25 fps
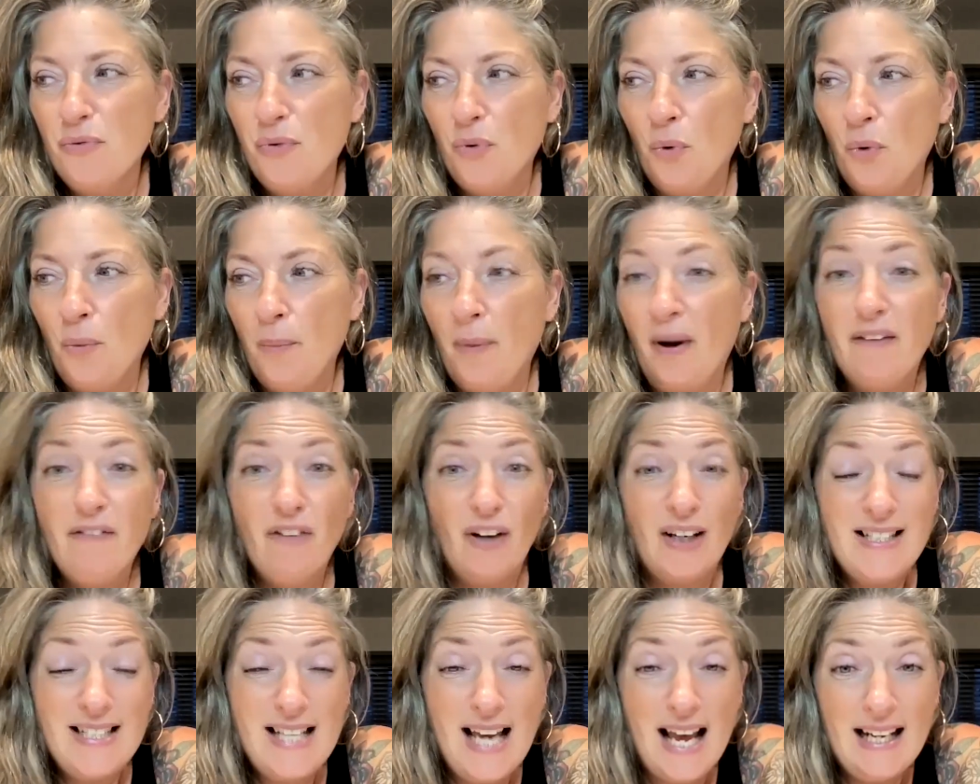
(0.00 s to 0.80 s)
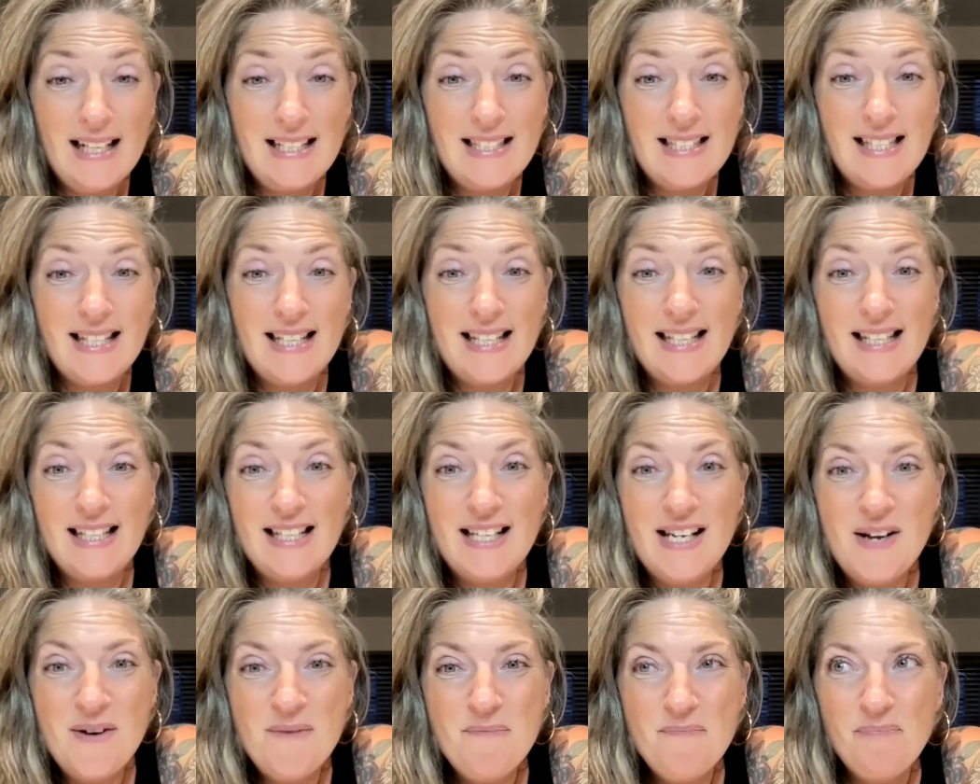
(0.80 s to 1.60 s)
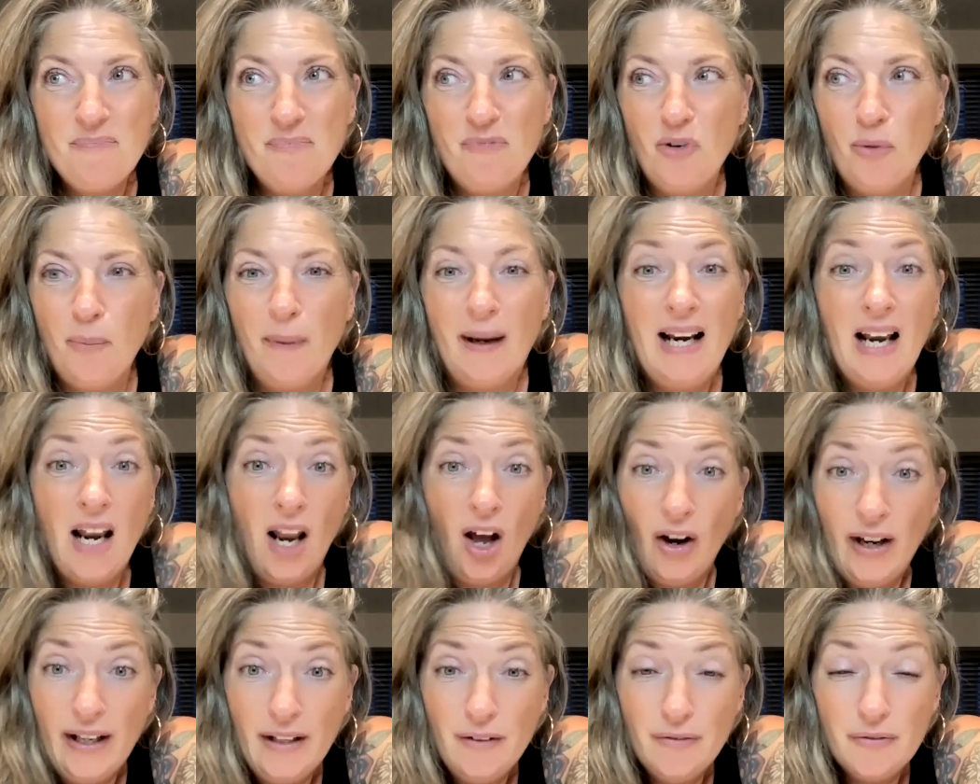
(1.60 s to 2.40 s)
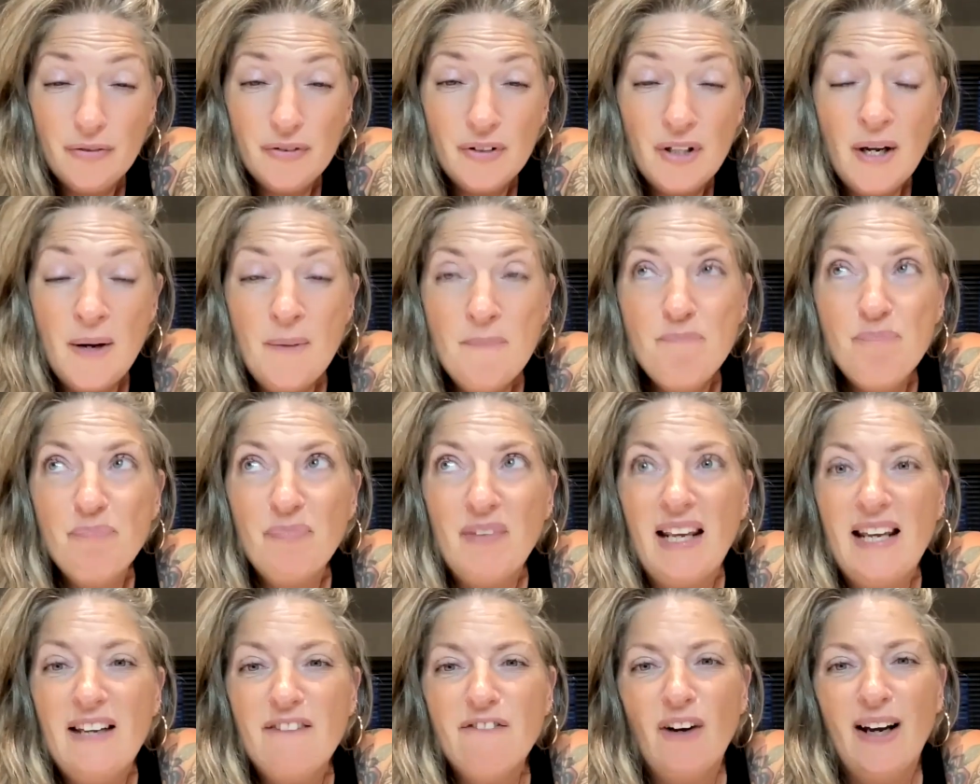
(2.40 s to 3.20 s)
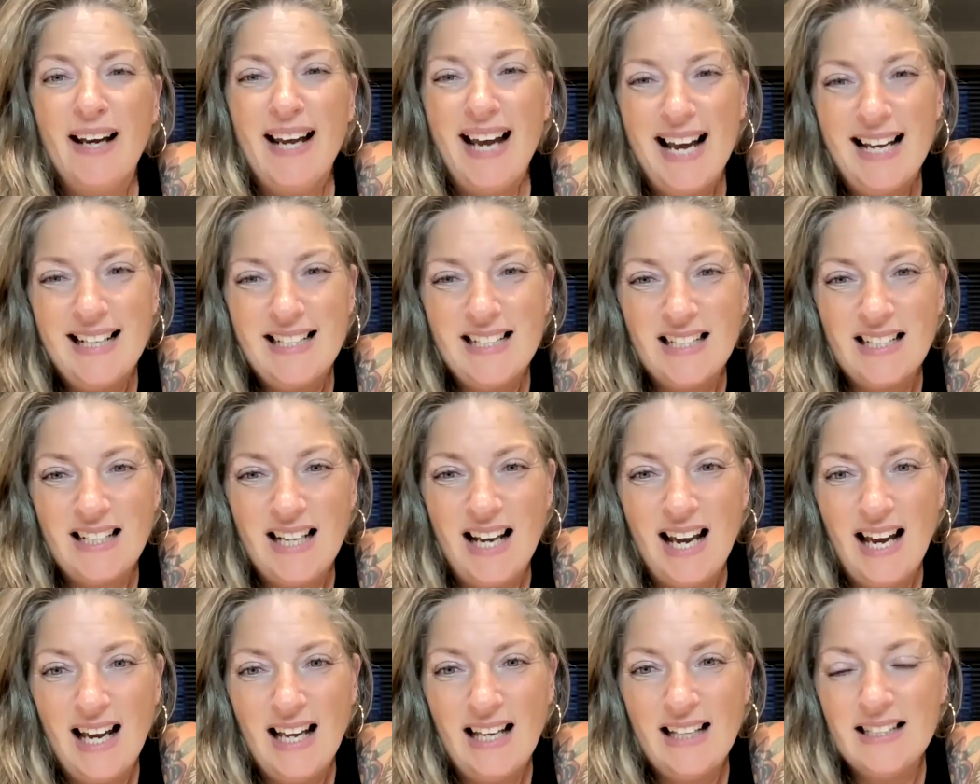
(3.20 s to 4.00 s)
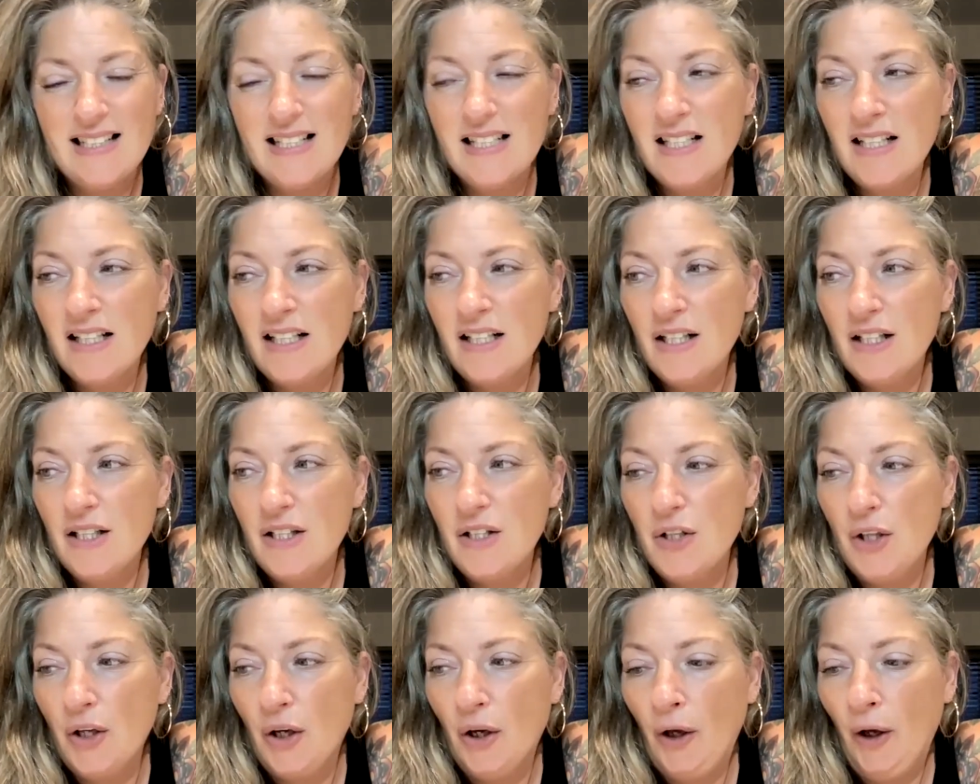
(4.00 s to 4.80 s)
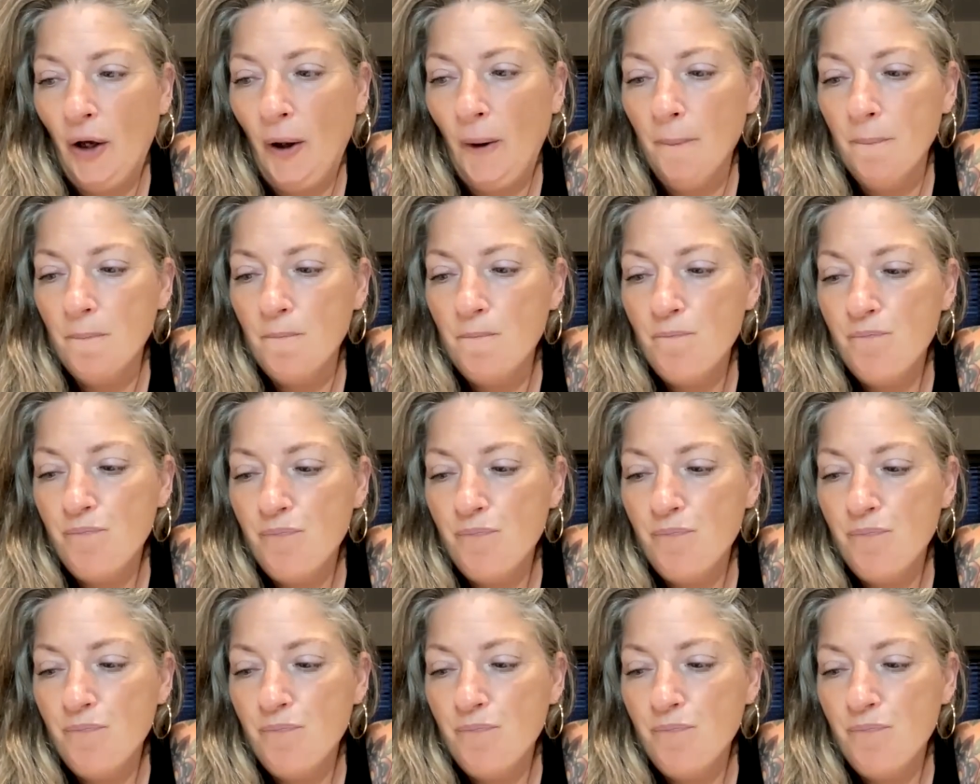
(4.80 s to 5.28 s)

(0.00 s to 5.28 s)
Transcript: for my vitality, for my life, if I hadn't had the